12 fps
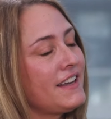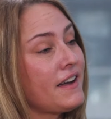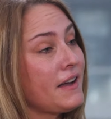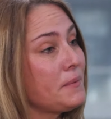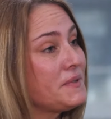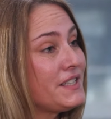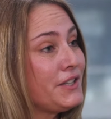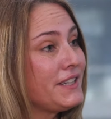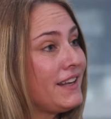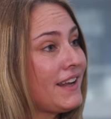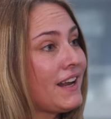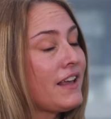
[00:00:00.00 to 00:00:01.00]
Yeah,
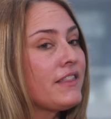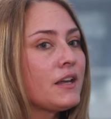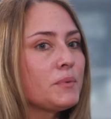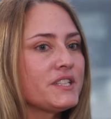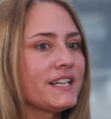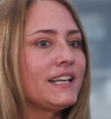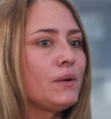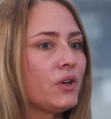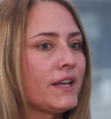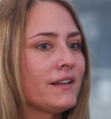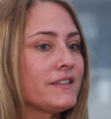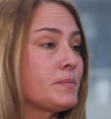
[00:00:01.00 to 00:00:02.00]
absolutely. And I think particularly
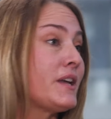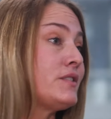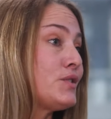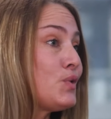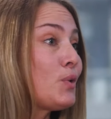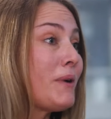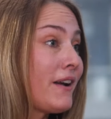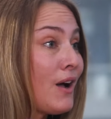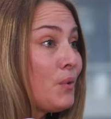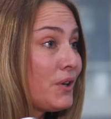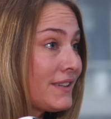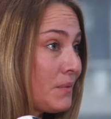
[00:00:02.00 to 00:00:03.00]
working in the space to talk about
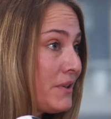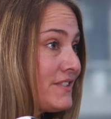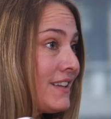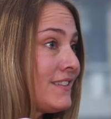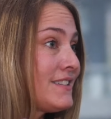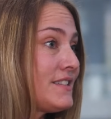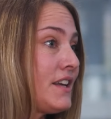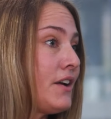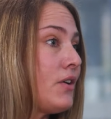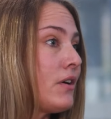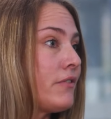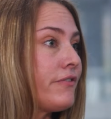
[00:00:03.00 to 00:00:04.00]
our work that we've done this
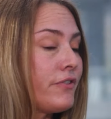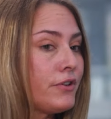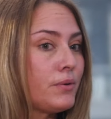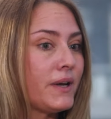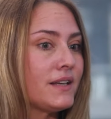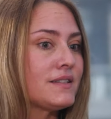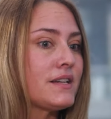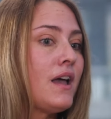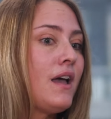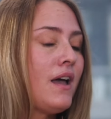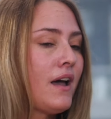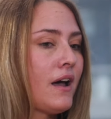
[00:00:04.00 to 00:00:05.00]
year on food waste,
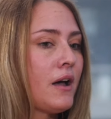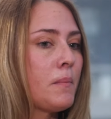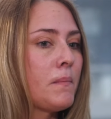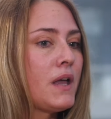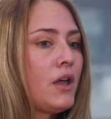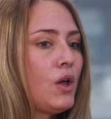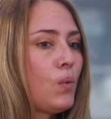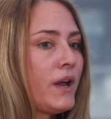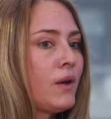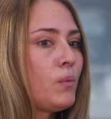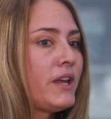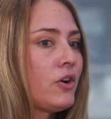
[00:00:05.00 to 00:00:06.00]

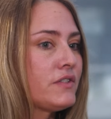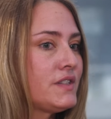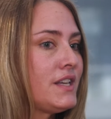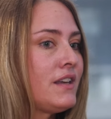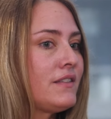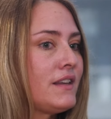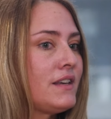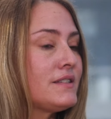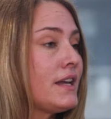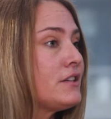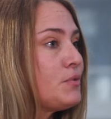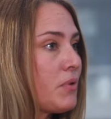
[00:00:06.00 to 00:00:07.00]
when we are seeing
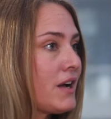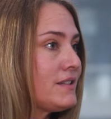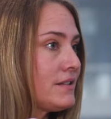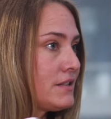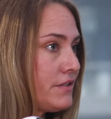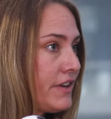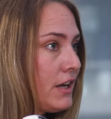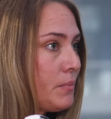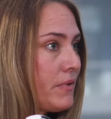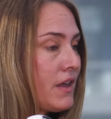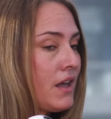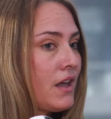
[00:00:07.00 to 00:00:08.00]
these enterprises
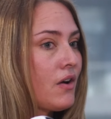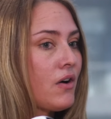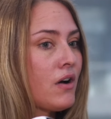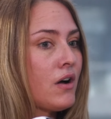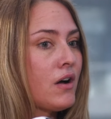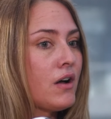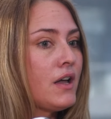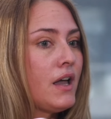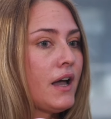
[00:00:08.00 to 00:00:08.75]
develop, they are